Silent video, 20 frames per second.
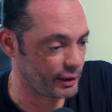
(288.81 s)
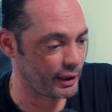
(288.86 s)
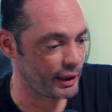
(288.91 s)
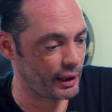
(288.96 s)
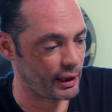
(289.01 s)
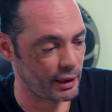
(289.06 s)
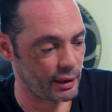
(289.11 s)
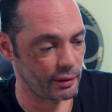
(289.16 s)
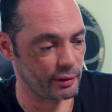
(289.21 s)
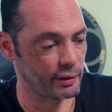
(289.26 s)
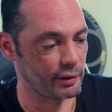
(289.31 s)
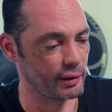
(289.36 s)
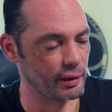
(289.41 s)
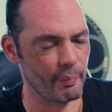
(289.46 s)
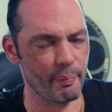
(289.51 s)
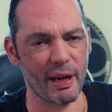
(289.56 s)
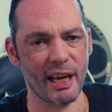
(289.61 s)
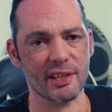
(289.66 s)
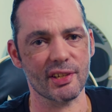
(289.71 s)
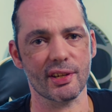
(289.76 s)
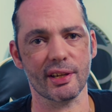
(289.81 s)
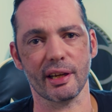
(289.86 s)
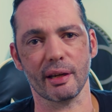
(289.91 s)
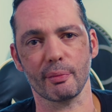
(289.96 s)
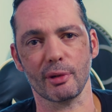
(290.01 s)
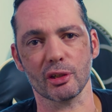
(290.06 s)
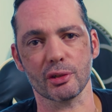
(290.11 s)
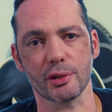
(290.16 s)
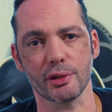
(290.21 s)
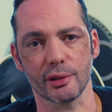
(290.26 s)
And the best thing
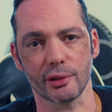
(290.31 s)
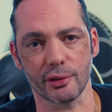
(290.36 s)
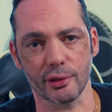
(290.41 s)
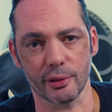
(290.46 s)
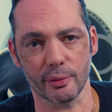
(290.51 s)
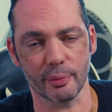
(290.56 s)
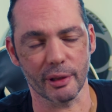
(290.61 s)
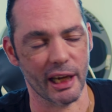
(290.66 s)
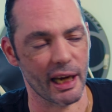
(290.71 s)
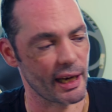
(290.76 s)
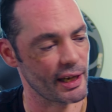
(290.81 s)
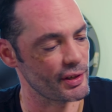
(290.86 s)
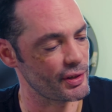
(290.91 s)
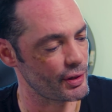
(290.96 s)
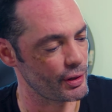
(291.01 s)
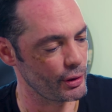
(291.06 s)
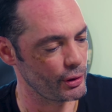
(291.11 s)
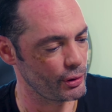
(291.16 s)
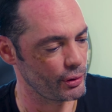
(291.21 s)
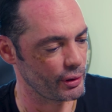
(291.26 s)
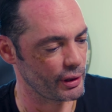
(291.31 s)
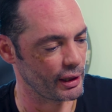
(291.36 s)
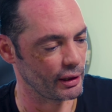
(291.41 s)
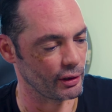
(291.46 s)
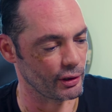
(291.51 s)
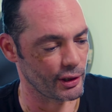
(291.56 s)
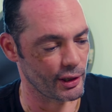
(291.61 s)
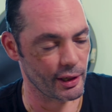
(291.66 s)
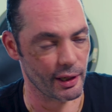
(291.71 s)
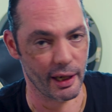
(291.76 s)
about YouTube, guys, you can
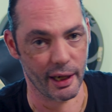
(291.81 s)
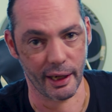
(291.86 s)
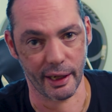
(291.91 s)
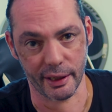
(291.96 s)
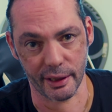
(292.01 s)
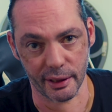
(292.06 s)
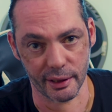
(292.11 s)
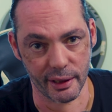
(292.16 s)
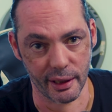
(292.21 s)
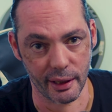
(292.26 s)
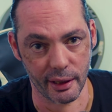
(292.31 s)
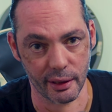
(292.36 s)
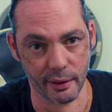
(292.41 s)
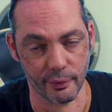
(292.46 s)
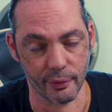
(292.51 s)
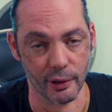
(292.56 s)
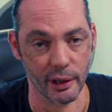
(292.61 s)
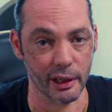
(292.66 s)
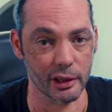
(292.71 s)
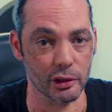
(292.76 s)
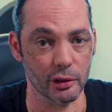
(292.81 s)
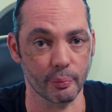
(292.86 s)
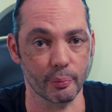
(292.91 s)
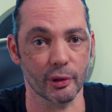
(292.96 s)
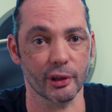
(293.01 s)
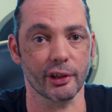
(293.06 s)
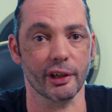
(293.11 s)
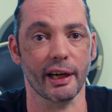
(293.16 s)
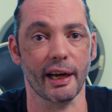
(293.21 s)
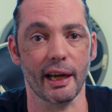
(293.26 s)
learn anything if you actually put
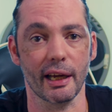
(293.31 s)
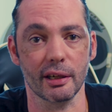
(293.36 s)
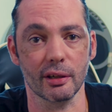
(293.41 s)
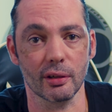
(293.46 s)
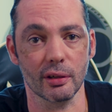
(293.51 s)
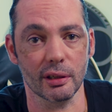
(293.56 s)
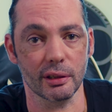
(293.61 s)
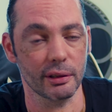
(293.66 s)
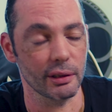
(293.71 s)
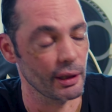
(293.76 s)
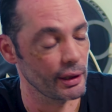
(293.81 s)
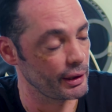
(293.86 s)
your head on.